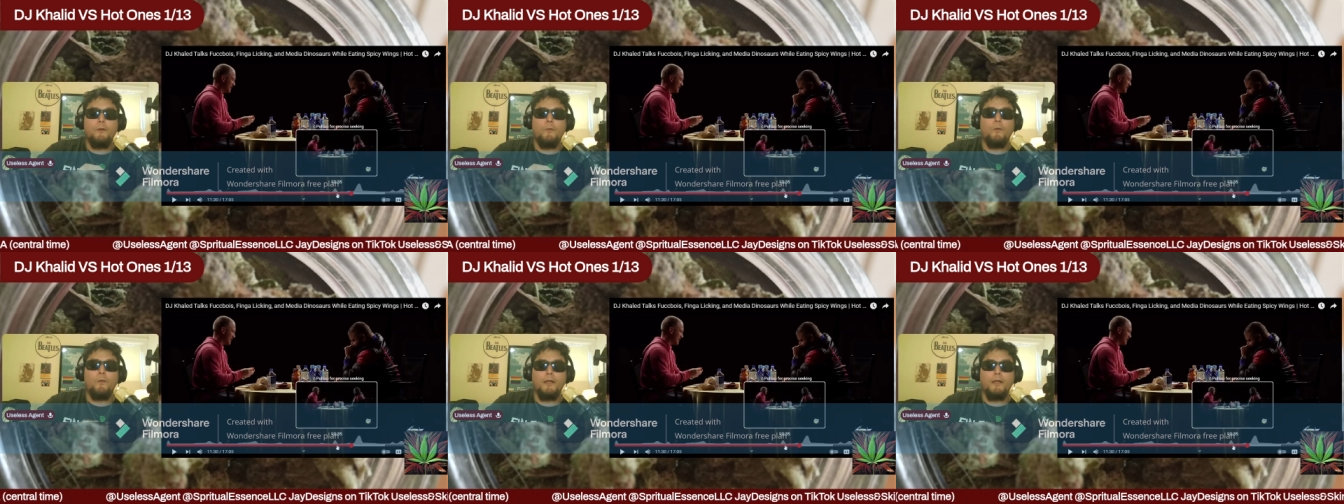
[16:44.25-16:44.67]

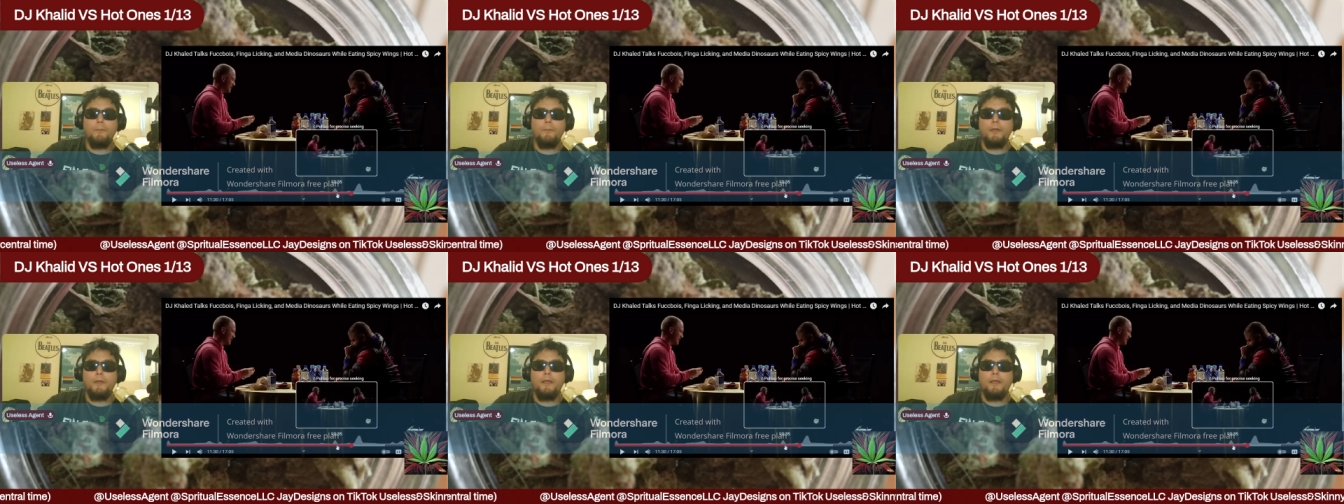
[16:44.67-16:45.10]
white
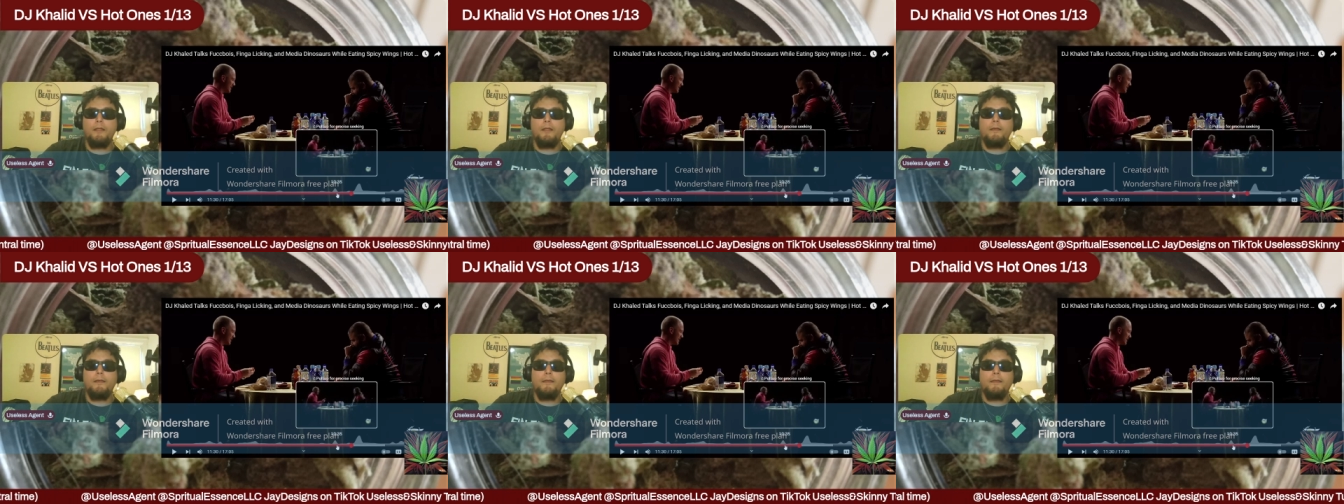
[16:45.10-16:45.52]

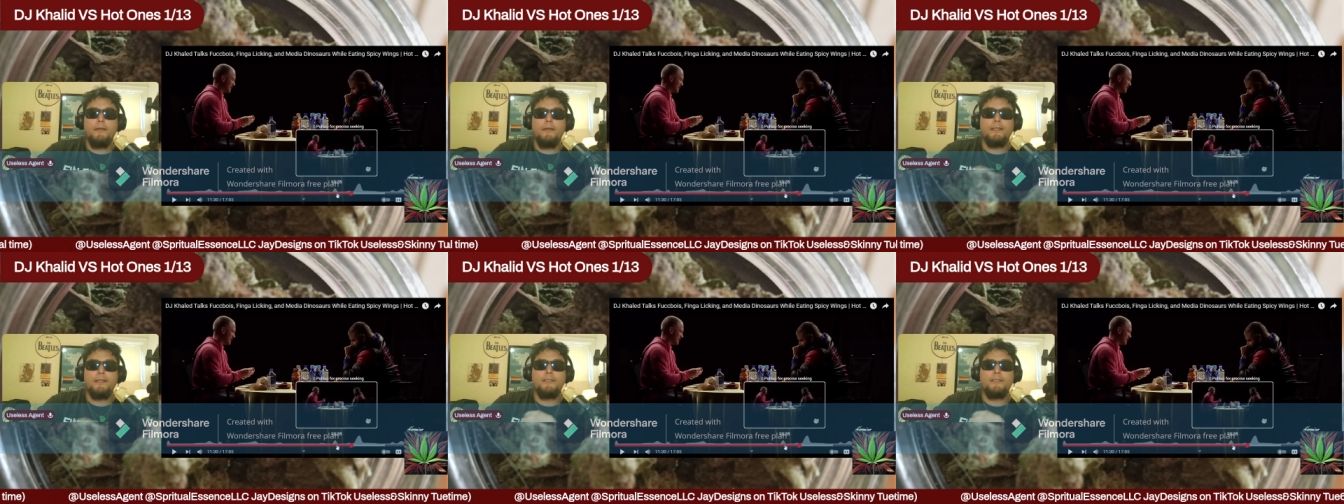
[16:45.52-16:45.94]
man,
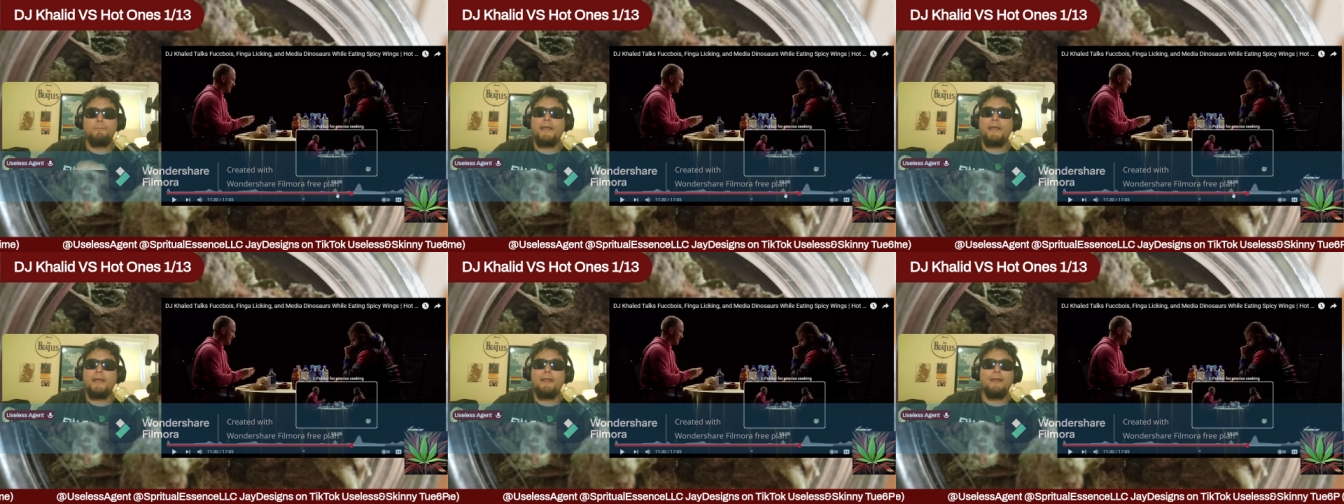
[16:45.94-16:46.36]

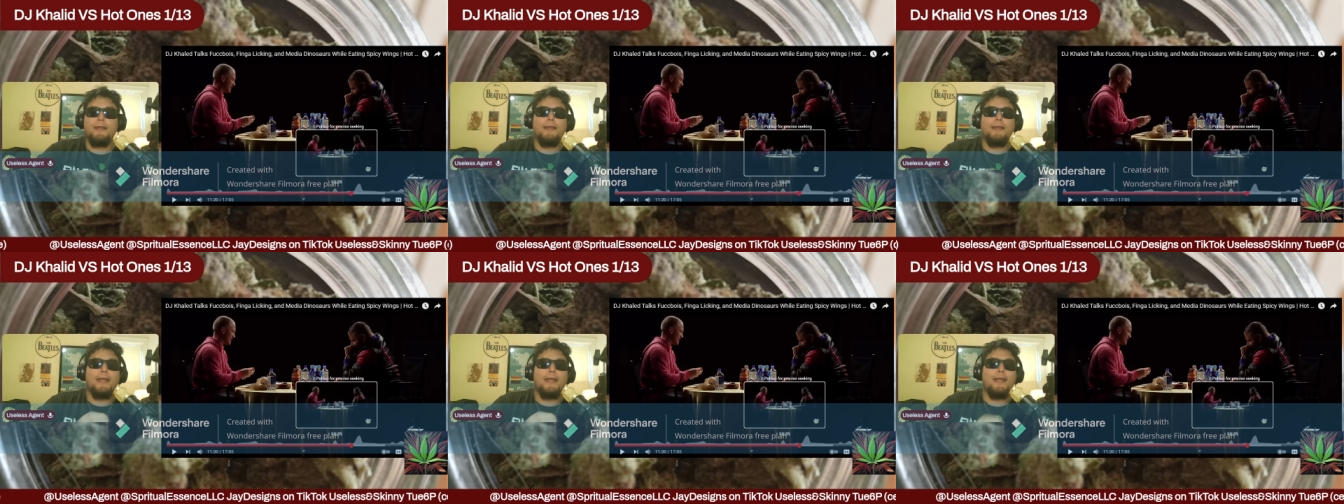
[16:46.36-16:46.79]
Hispanic,
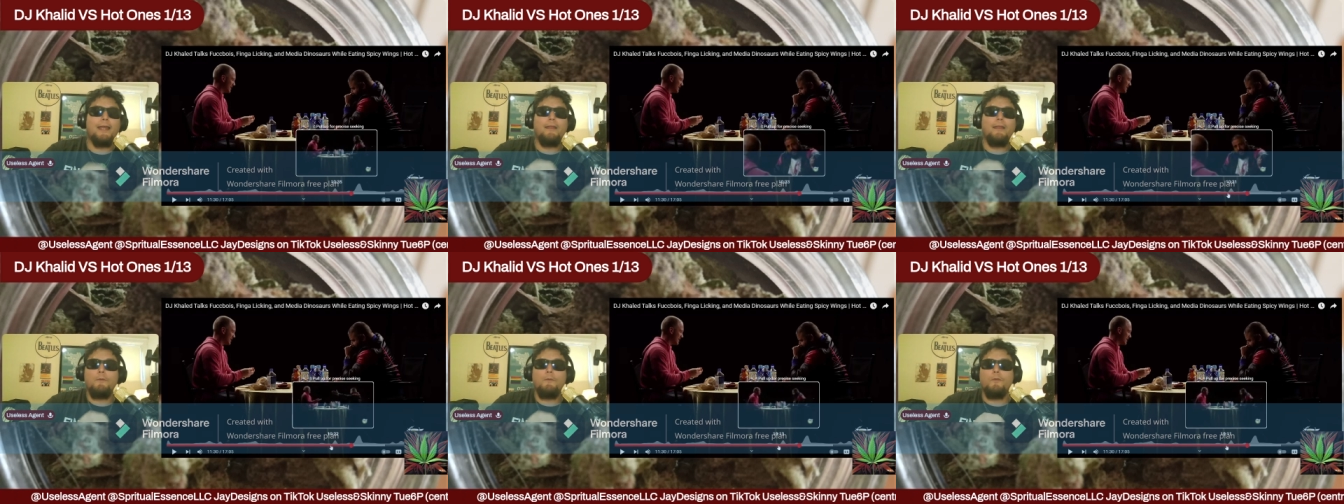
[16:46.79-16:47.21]

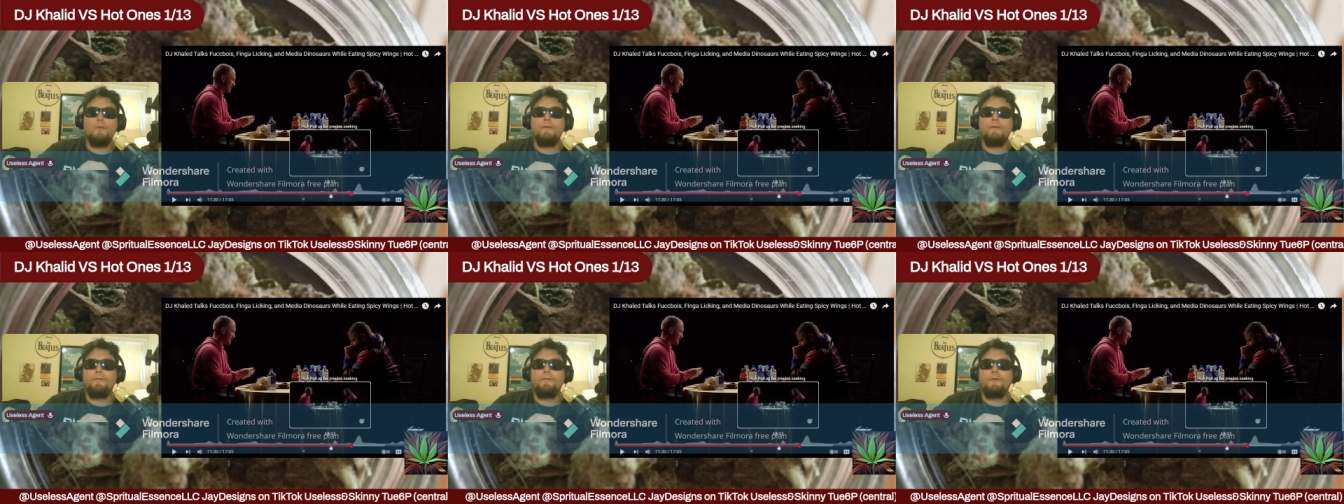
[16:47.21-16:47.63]

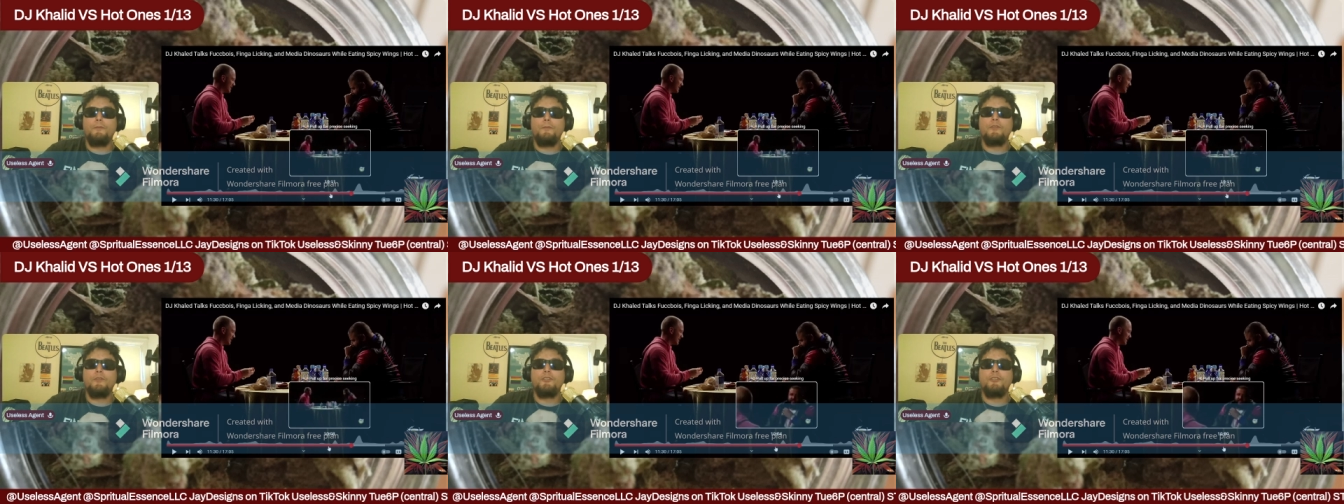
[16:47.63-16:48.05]
anyone from
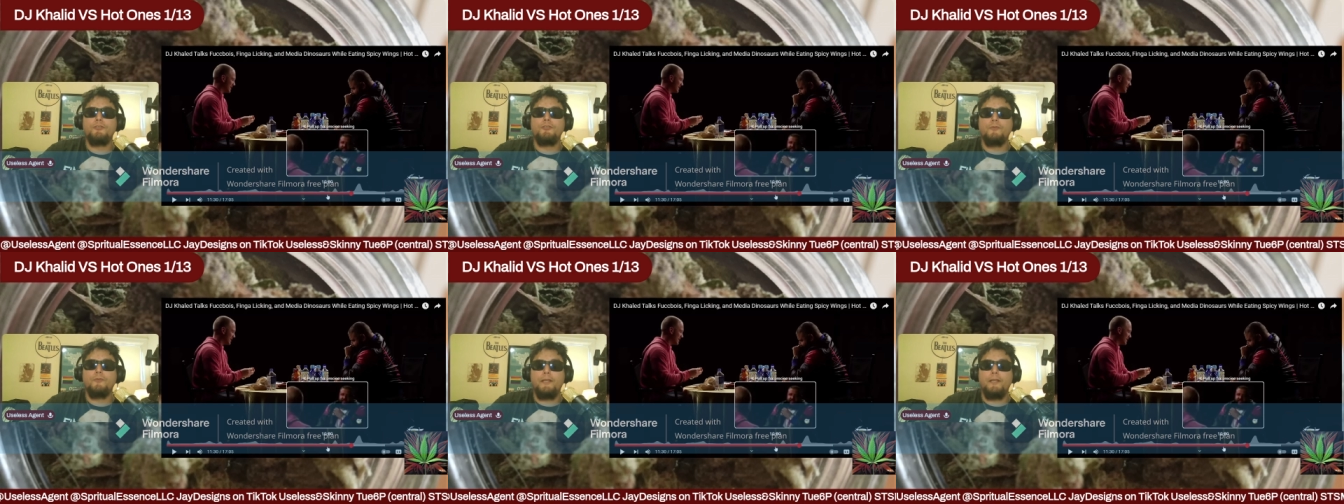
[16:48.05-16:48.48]
the
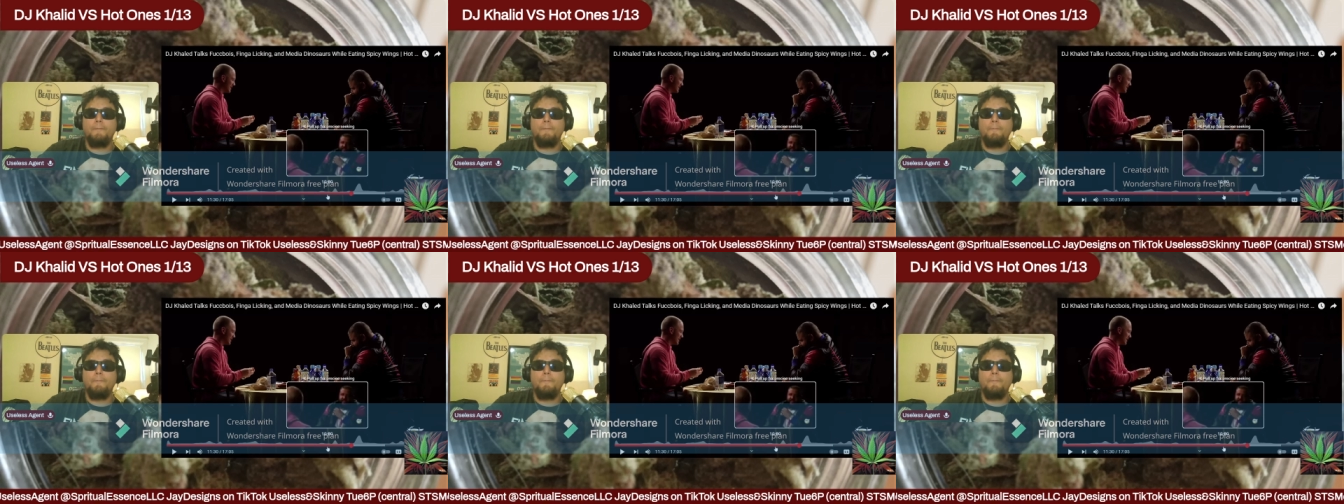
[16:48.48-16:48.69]
street.